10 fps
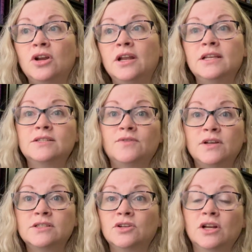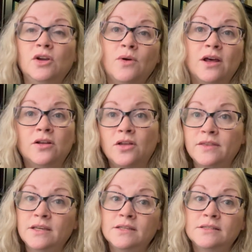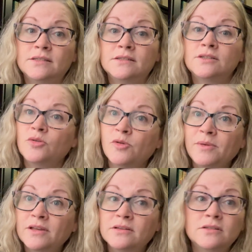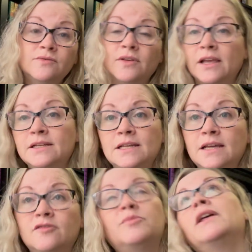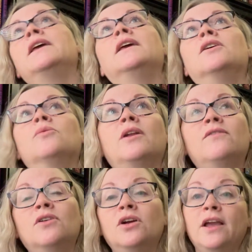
and his friends are gonna go out on these snowmobiles for like a day of playing or whatever.